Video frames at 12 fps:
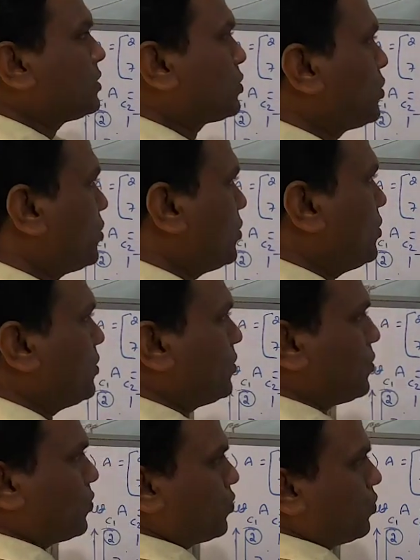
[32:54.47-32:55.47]
So
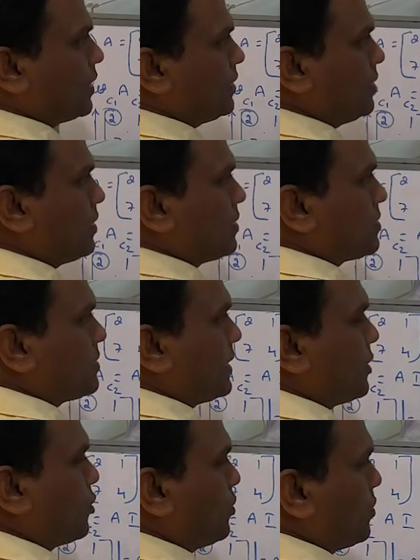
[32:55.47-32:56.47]
1
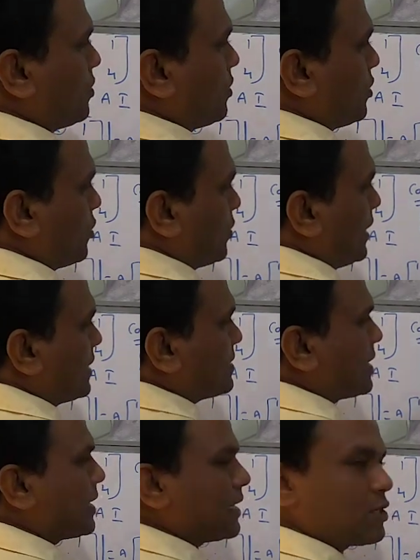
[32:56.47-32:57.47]
0. The next
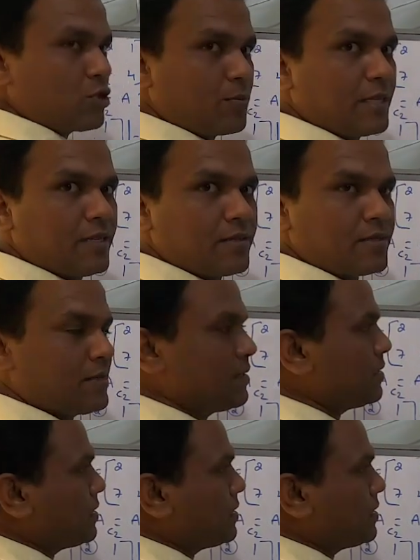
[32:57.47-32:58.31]
target should be this.